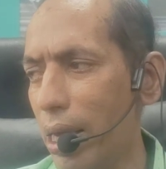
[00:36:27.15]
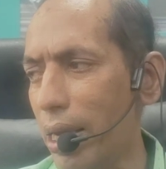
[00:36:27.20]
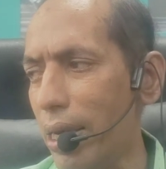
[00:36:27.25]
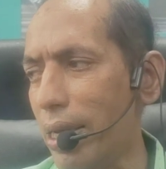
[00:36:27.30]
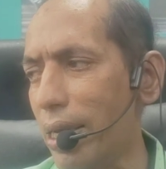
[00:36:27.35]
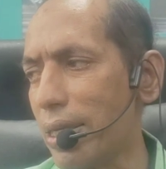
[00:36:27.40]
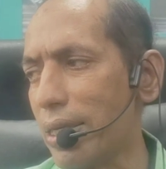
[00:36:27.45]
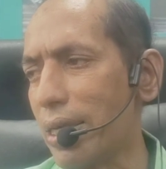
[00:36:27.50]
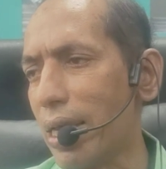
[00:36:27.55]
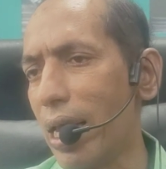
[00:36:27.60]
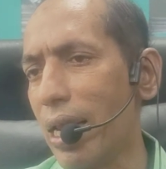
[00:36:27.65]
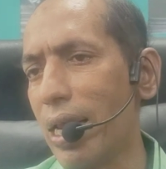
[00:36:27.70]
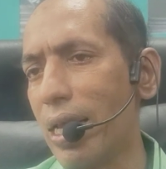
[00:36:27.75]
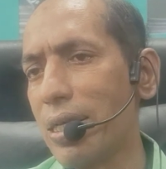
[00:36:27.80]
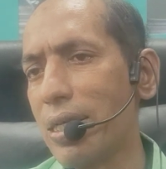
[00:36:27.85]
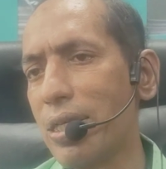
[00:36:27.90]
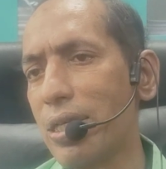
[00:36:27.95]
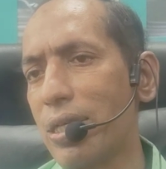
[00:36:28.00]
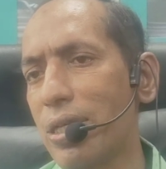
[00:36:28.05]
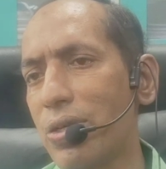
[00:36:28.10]
intestine
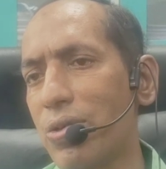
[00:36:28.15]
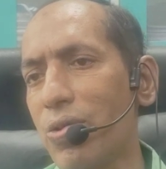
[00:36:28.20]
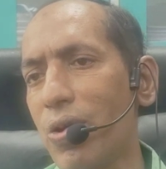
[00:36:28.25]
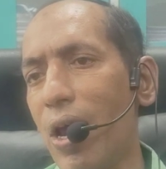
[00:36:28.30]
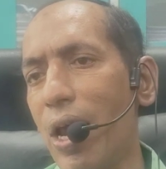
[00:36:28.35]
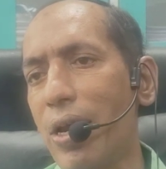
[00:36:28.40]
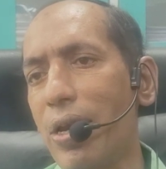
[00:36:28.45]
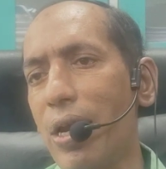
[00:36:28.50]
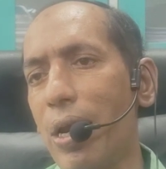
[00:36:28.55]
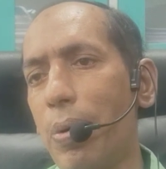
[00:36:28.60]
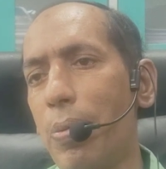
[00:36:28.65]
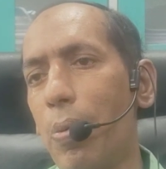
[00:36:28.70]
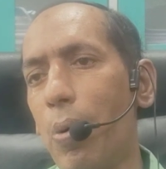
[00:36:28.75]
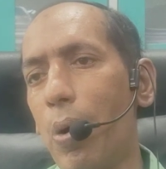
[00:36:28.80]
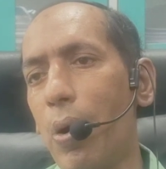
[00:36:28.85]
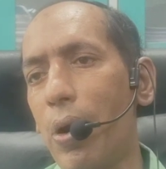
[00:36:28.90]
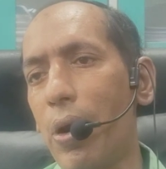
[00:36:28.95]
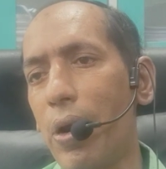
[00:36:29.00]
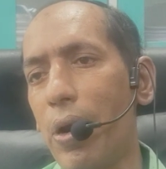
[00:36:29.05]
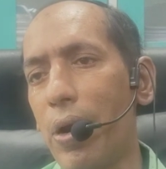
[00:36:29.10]
as striated
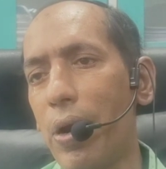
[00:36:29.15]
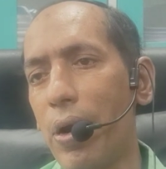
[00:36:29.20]
border.